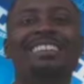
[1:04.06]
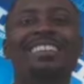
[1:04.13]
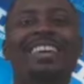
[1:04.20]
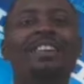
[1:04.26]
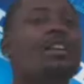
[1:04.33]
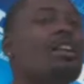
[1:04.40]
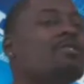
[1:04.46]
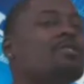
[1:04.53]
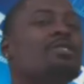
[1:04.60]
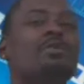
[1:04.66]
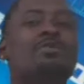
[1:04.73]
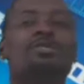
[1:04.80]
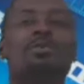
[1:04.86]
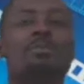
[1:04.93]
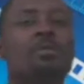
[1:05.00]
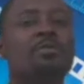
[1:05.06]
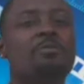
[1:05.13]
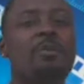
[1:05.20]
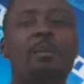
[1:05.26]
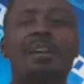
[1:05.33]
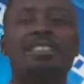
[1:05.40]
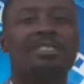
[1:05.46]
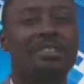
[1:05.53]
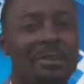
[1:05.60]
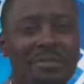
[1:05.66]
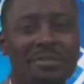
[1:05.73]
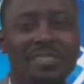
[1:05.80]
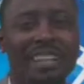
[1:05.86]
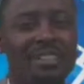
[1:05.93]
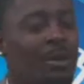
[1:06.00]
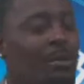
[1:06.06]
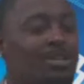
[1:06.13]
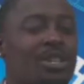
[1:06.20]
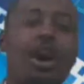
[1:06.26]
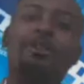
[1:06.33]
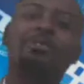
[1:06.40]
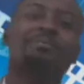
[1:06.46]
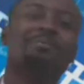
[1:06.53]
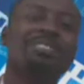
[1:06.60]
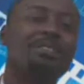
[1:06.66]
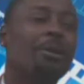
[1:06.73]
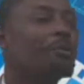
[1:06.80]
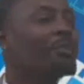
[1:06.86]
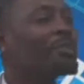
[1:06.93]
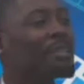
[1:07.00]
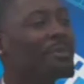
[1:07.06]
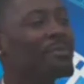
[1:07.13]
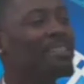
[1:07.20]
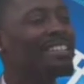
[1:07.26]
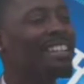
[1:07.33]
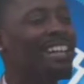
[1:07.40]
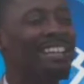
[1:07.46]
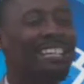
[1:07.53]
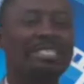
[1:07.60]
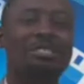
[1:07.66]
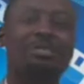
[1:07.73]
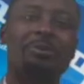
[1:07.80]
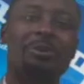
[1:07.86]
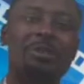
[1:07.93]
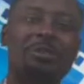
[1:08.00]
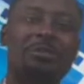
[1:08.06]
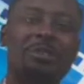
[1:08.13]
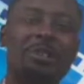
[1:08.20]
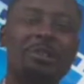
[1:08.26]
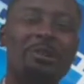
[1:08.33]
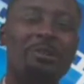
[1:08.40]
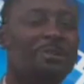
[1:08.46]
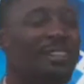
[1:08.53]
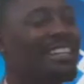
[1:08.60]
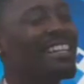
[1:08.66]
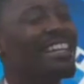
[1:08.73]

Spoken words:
that loves to go to the movies by myself. Like, don't talk to me, don't look at me, like, let's enjoy this film,